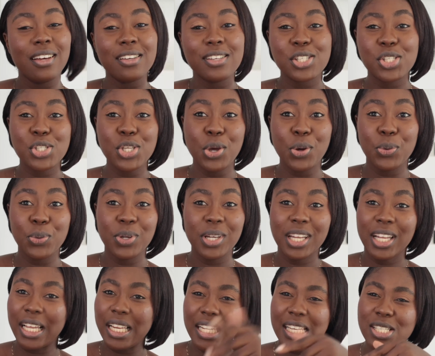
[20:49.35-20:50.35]
So
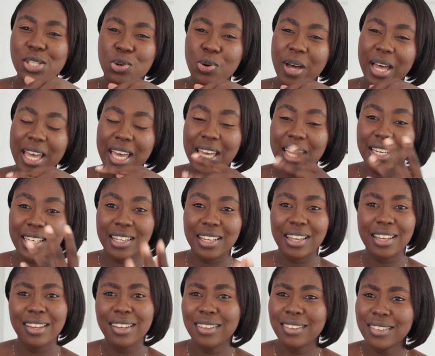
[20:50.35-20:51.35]
let's go ahead
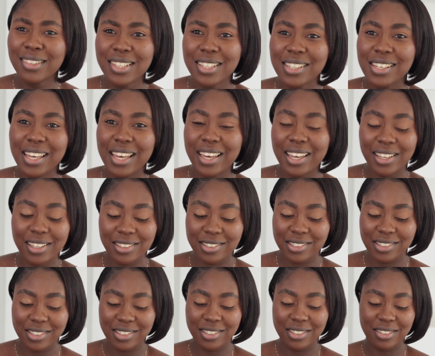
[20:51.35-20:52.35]
and
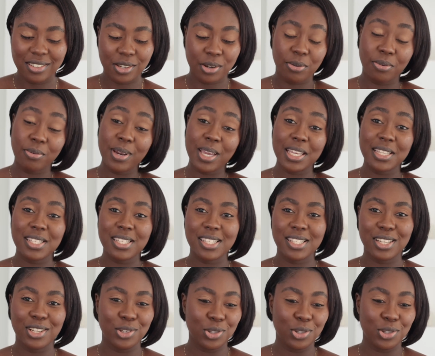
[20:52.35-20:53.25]
Lady creates in